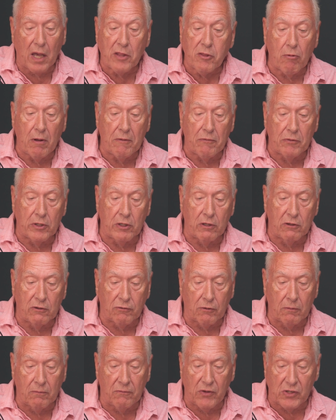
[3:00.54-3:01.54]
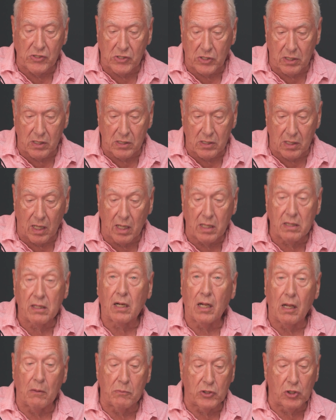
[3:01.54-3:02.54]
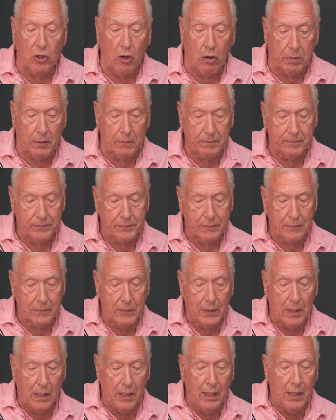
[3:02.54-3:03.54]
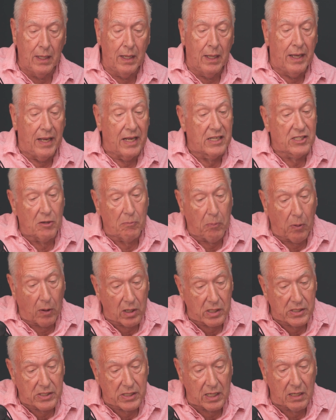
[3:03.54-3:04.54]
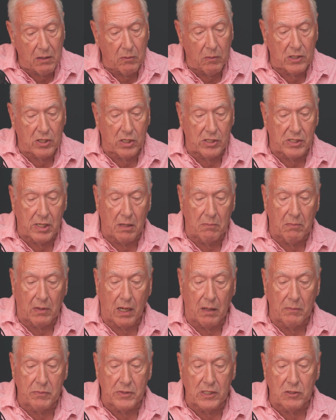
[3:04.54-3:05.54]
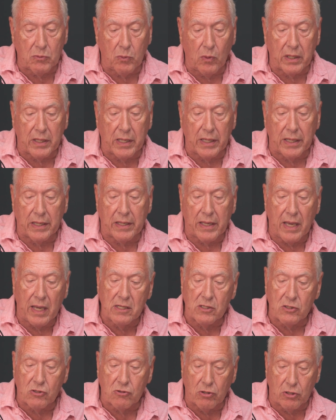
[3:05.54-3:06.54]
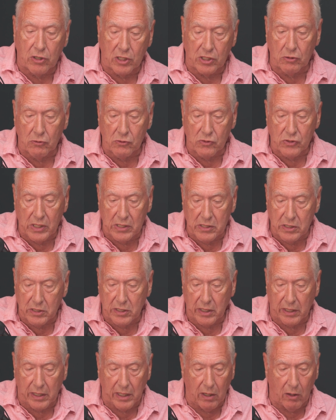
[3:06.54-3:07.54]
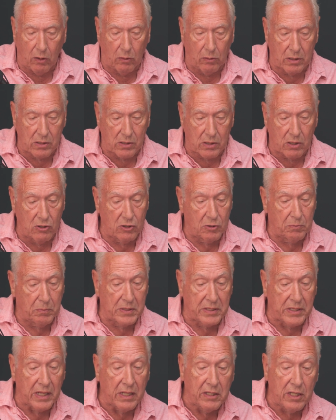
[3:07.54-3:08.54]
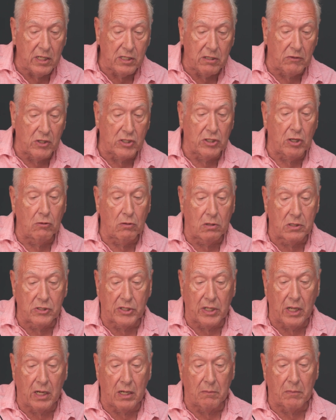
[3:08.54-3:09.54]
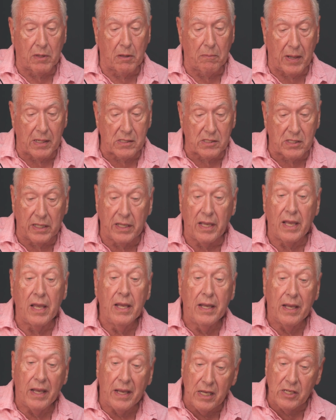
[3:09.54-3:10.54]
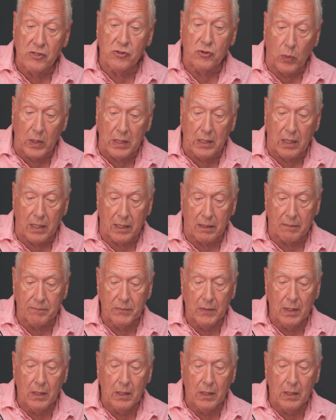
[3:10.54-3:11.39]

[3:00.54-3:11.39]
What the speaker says: other revenues from visitors like the club shop. It's a policy which at some clubs is working against traditional season ticket holders whose percentage of the total stadium capacity is dwindling.